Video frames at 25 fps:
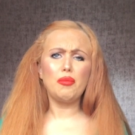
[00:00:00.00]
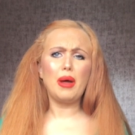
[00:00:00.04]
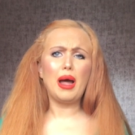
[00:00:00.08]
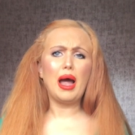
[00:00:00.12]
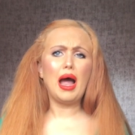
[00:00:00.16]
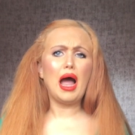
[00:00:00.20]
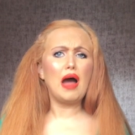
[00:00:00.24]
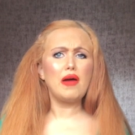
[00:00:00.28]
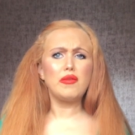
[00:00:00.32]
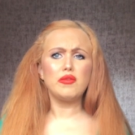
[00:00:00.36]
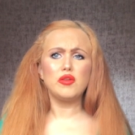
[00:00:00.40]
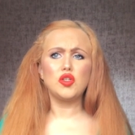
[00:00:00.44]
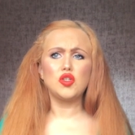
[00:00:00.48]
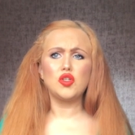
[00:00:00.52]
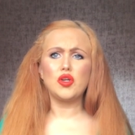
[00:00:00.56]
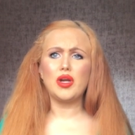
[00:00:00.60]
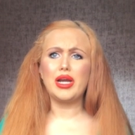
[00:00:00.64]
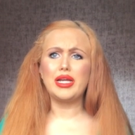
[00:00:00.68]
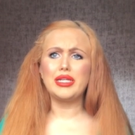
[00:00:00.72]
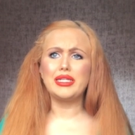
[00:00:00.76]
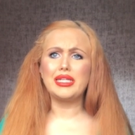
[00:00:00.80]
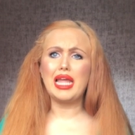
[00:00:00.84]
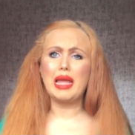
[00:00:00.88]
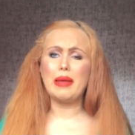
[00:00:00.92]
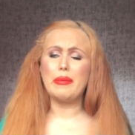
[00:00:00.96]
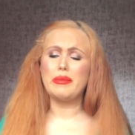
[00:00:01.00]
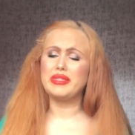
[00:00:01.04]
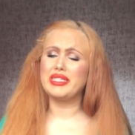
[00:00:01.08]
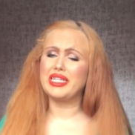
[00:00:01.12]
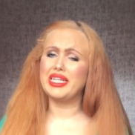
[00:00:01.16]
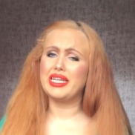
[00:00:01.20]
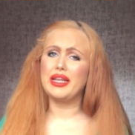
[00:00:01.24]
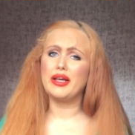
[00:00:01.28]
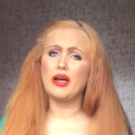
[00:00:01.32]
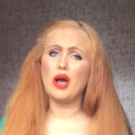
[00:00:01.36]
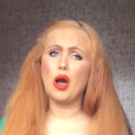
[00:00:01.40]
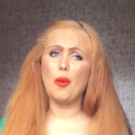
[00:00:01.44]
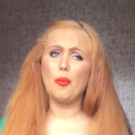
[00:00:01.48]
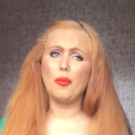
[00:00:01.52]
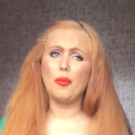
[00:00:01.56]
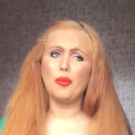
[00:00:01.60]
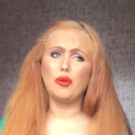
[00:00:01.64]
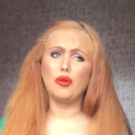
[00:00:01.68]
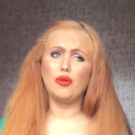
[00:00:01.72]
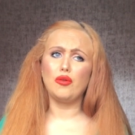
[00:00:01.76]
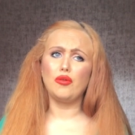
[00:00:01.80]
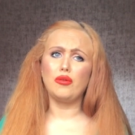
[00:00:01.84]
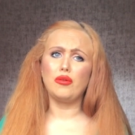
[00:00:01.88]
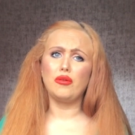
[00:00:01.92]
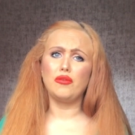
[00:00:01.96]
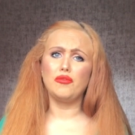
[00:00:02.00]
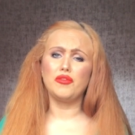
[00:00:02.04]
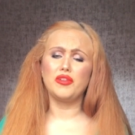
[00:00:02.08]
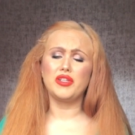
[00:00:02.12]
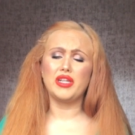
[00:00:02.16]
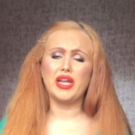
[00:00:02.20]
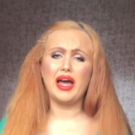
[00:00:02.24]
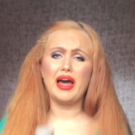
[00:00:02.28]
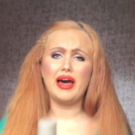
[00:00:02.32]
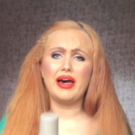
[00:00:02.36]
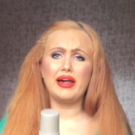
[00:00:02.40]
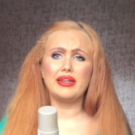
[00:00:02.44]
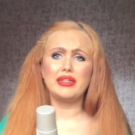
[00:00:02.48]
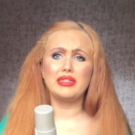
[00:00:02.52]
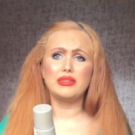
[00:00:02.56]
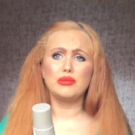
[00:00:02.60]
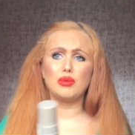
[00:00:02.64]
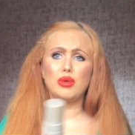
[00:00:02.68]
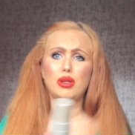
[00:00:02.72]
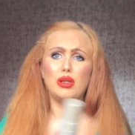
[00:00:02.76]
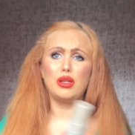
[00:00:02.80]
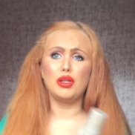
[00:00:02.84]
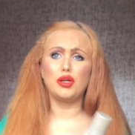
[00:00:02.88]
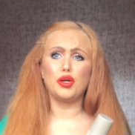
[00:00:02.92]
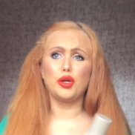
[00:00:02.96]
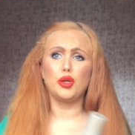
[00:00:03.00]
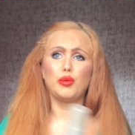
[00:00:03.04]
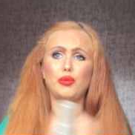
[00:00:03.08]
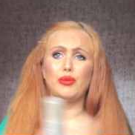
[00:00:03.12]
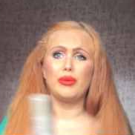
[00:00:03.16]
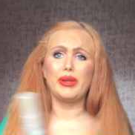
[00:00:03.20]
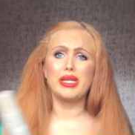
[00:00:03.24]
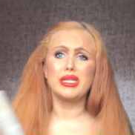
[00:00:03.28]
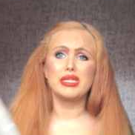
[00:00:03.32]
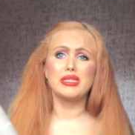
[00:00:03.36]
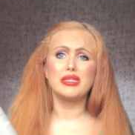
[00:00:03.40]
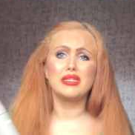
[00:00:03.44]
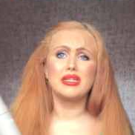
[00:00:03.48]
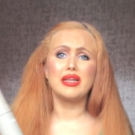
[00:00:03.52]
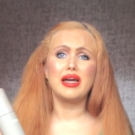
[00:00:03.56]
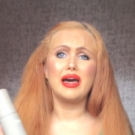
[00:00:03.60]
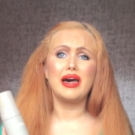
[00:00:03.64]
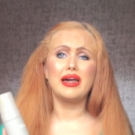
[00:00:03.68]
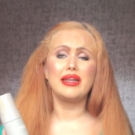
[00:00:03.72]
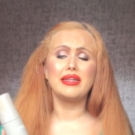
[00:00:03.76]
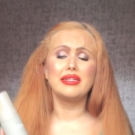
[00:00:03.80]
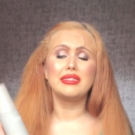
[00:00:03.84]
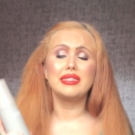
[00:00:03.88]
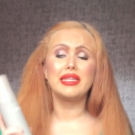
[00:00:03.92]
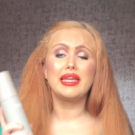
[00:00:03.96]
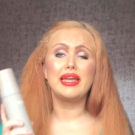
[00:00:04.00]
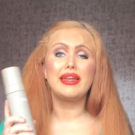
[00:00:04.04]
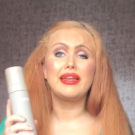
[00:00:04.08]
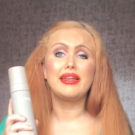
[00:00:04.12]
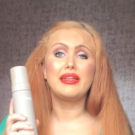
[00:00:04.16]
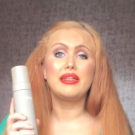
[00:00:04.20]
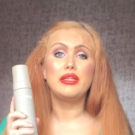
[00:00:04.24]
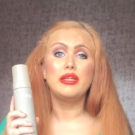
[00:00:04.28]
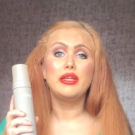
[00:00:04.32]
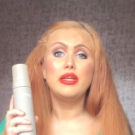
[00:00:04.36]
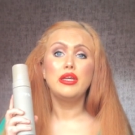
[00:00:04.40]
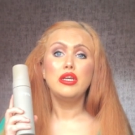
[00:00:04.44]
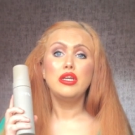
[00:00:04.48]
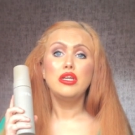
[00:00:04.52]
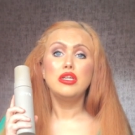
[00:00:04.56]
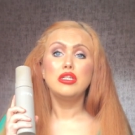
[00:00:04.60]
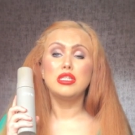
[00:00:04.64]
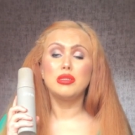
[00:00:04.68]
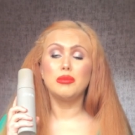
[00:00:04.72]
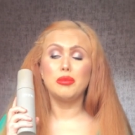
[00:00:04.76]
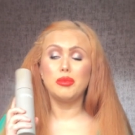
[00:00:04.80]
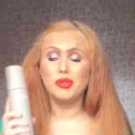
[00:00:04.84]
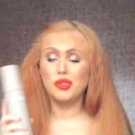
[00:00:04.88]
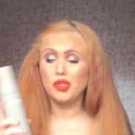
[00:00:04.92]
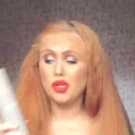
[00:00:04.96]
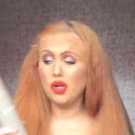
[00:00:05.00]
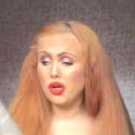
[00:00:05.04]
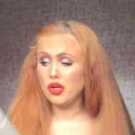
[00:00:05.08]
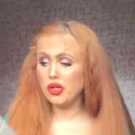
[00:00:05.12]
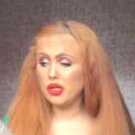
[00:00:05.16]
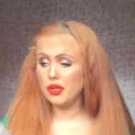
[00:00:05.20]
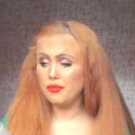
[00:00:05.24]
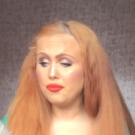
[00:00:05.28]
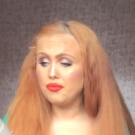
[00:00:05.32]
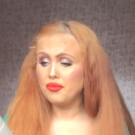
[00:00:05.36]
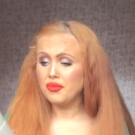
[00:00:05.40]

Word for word: But I haven't tried them. I've seen a couple of tans, well a good range of tans in Superdrug.